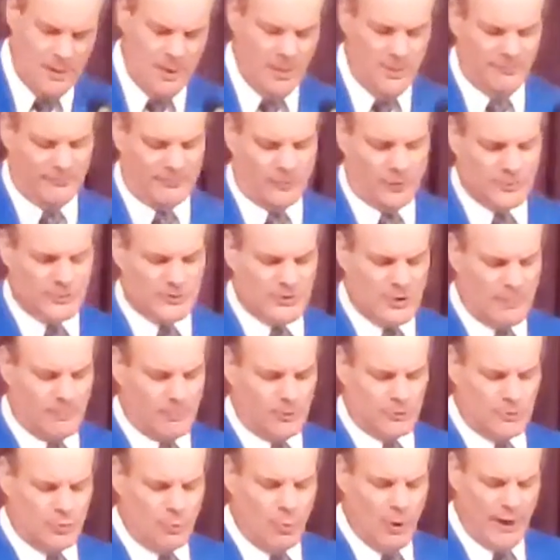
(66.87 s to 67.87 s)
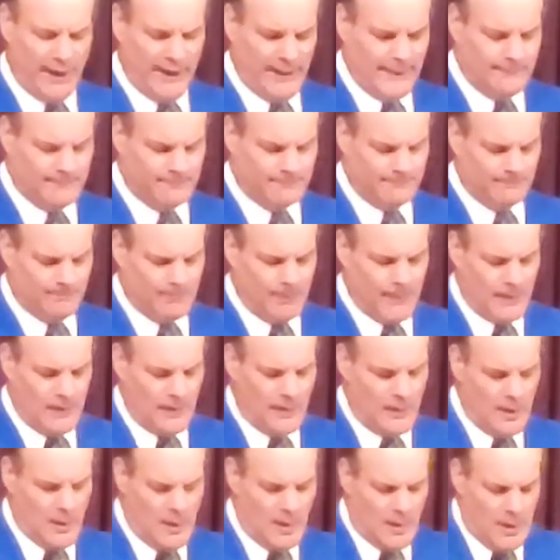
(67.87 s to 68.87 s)
verse number 20.
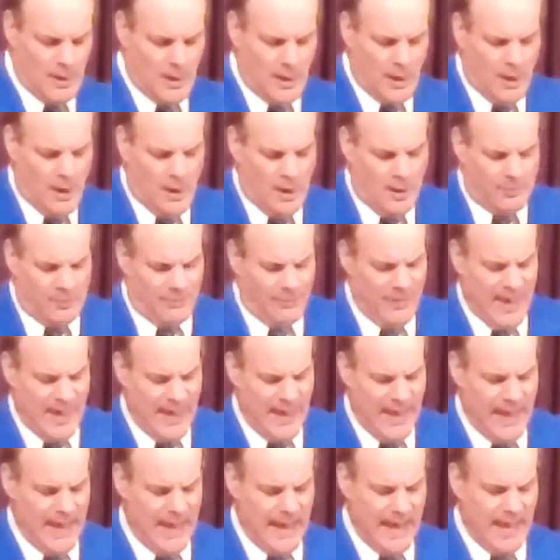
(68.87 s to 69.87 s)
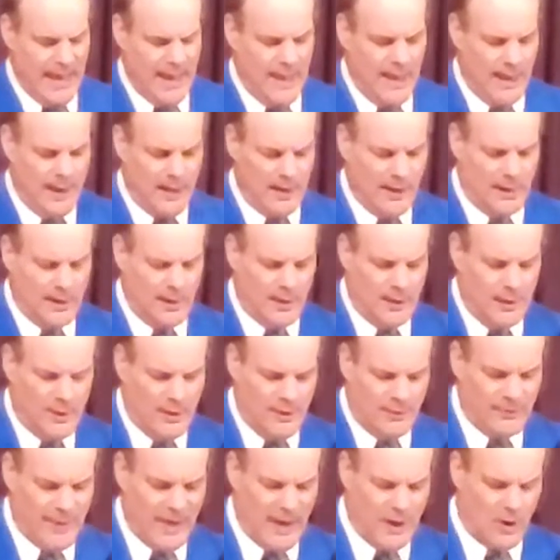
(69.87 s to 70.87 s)
They
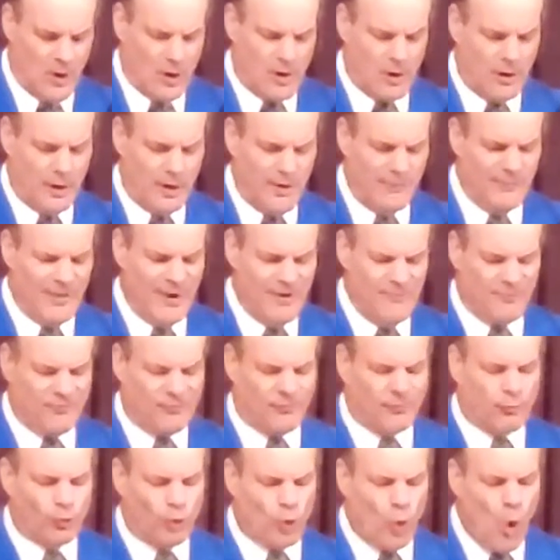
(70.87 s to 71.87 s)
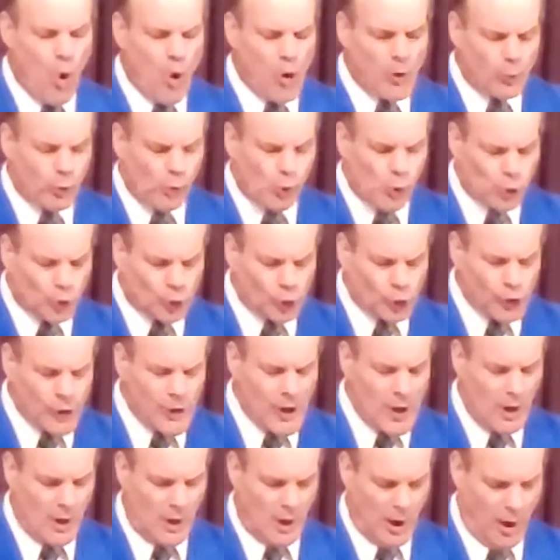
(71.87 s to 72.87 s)
that are of a
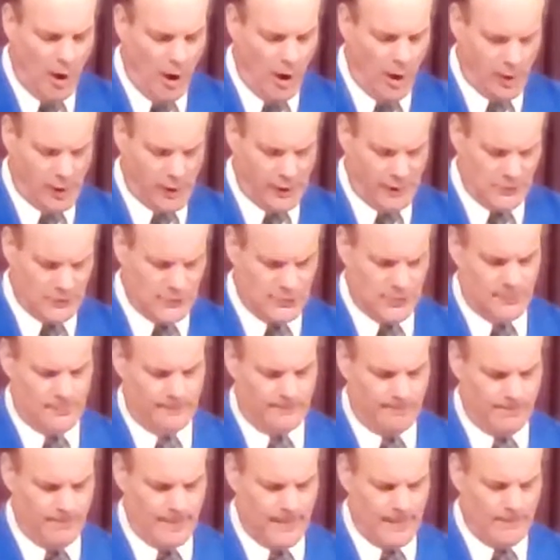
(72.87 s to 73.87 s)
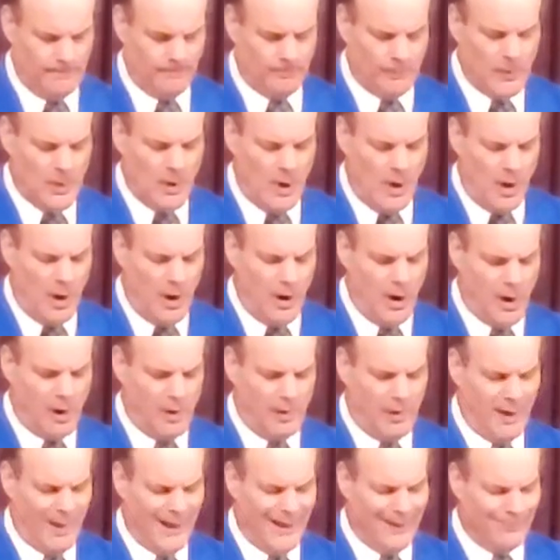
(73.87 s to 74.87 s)
forward heart
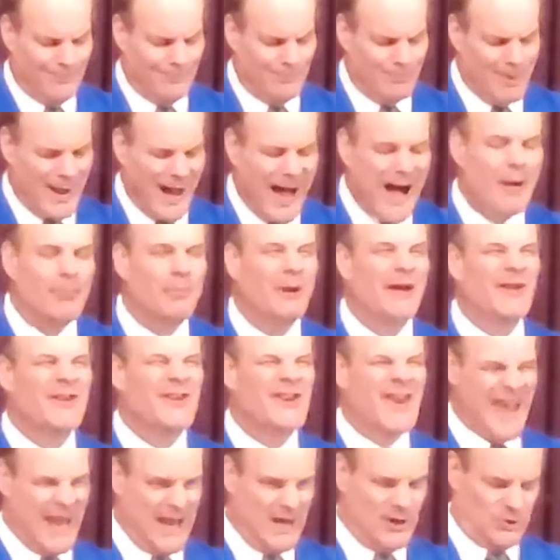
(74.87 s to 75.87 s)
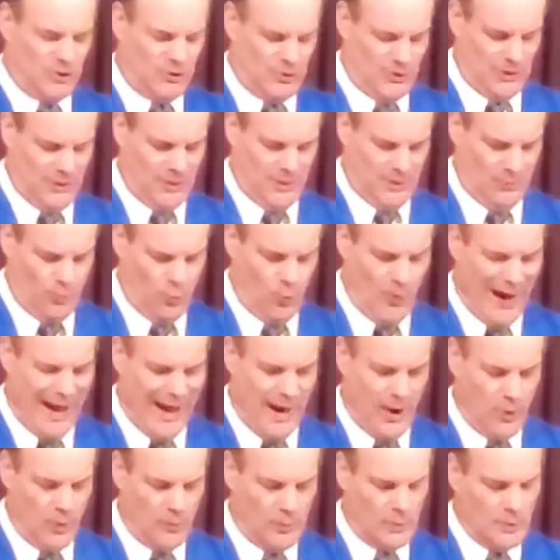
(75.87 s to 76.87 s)
are abomination,
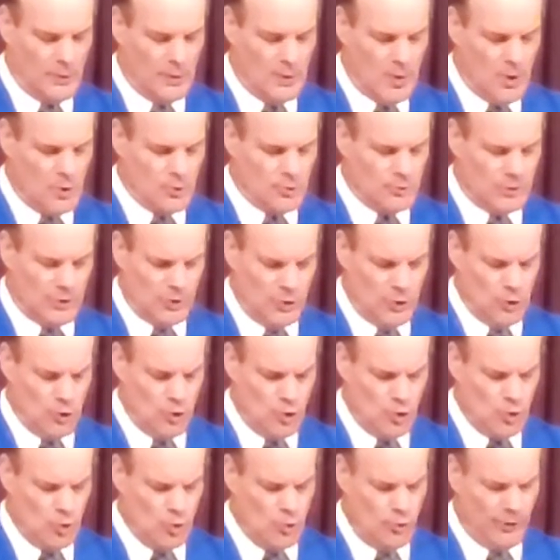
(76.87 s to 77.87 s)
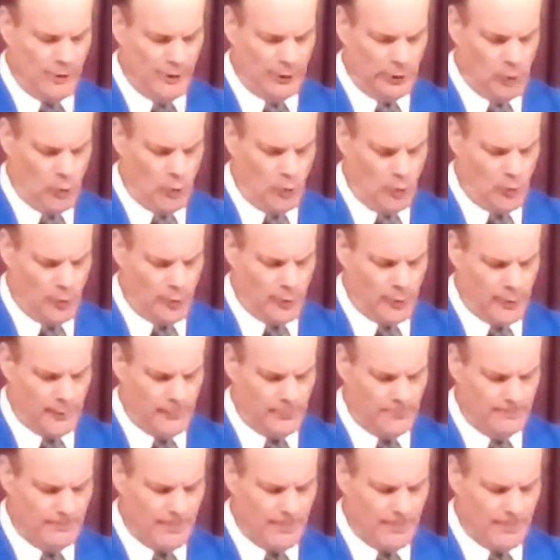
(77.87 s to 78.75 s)
wow, to the Lord.